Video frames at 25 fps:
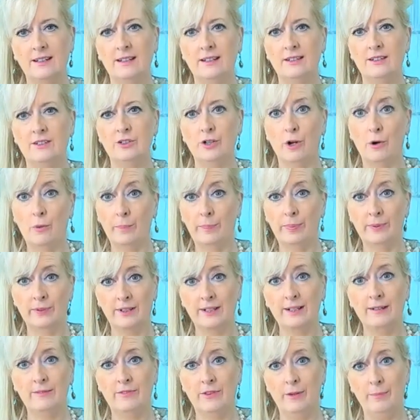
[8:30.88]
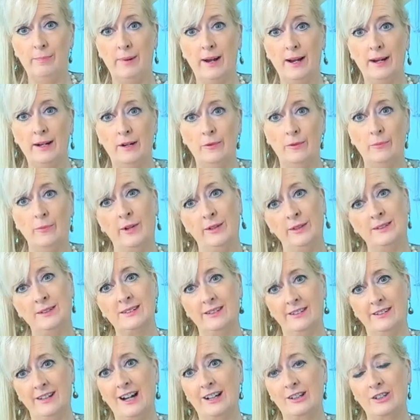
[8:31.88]
don't believe that Biden won this
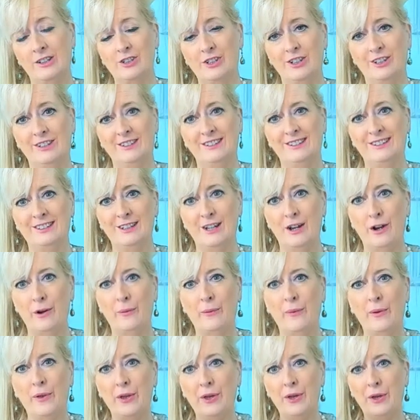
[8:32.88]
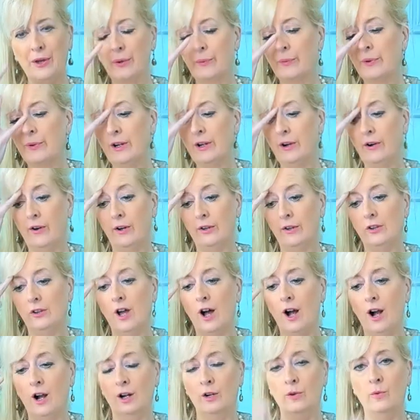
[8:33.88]
election, so we are a
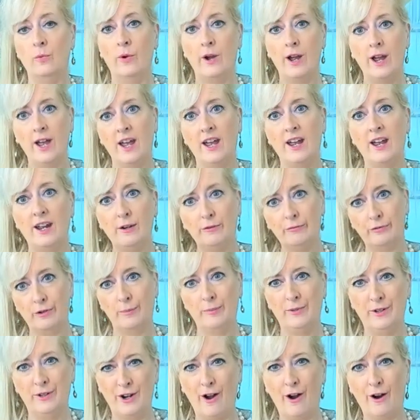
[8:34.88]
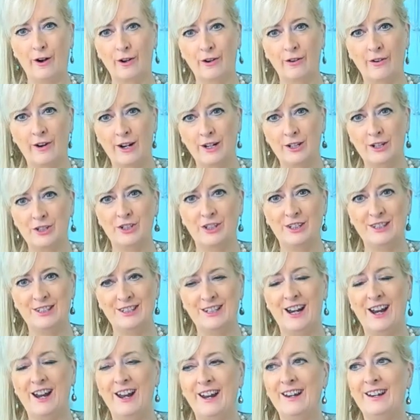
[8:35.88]
long way from Inauguration
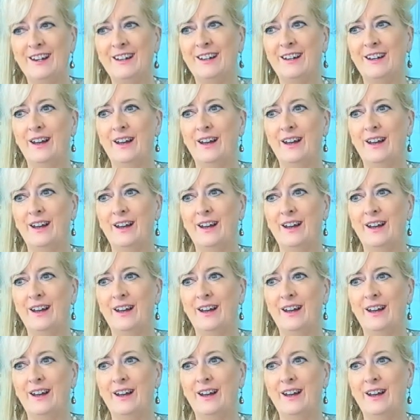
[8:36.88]
Day,